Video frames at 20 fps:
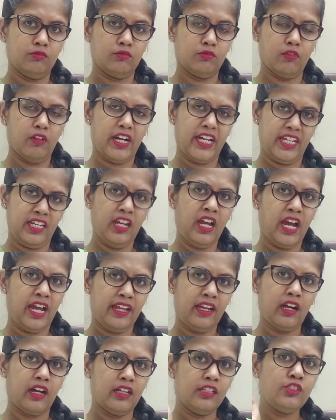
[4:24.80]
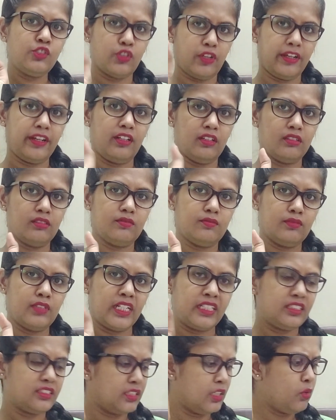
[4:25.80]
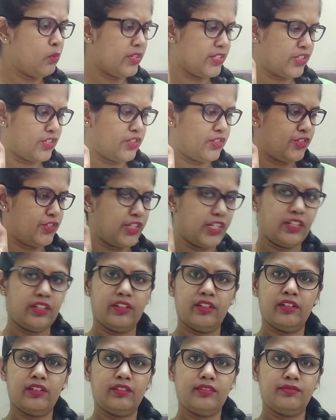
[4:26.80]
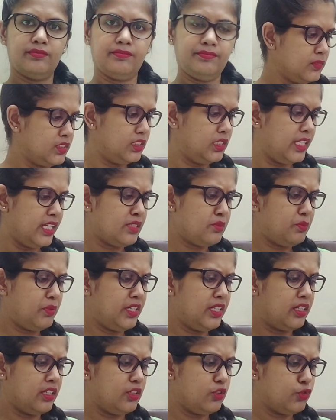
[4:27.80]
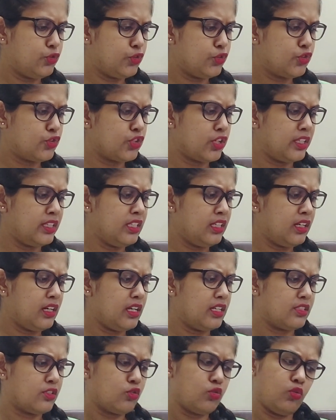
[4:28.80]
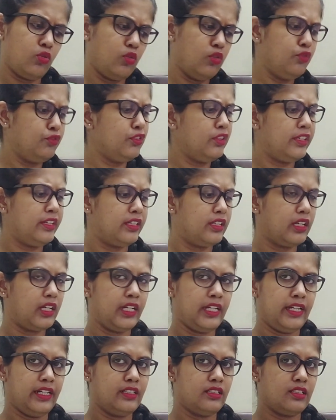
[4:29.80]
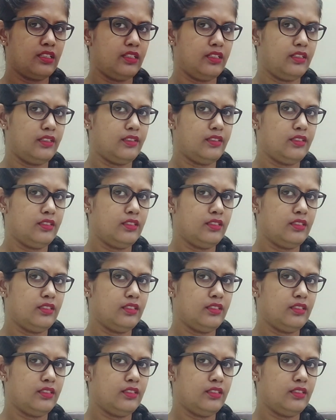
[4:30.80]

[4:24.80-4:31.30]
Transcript: Why I can't join? That is a question. Yes, Preeti, you should join the class, so go for it, I had said.